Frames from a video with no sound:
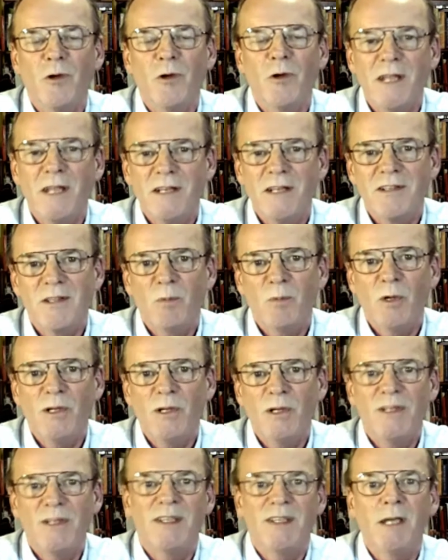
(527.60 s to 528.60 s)
the words here.
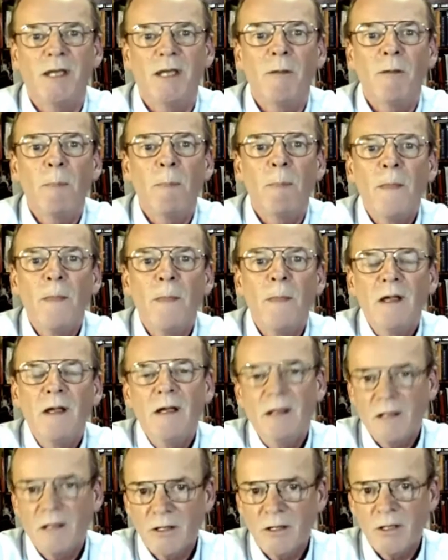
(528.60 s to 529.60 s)

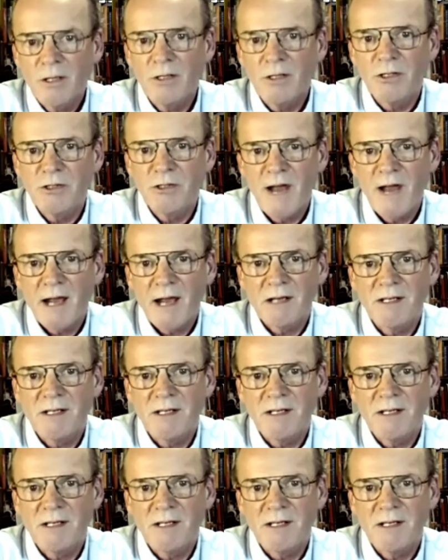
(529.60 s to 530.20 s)
Contracted.